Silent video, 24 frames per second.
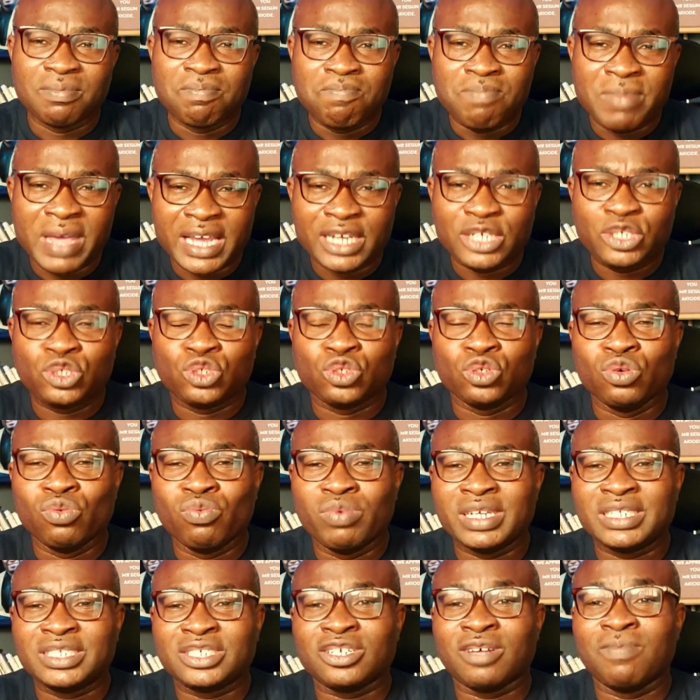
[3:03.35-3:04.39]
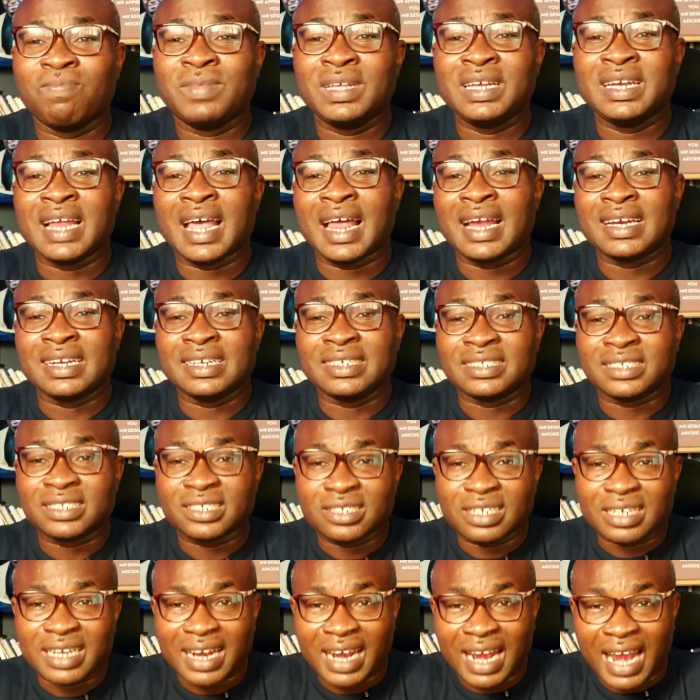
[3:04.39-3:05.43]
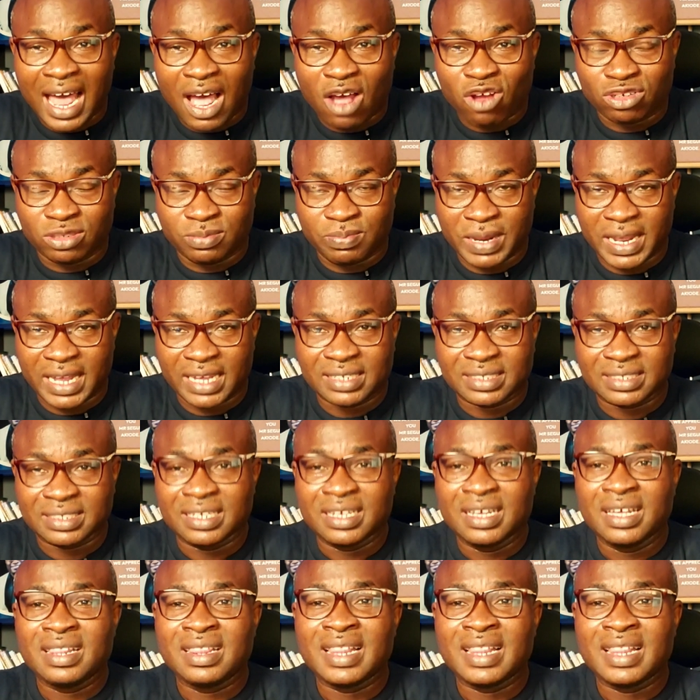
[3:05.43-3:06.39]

make do with something that is cloud-based,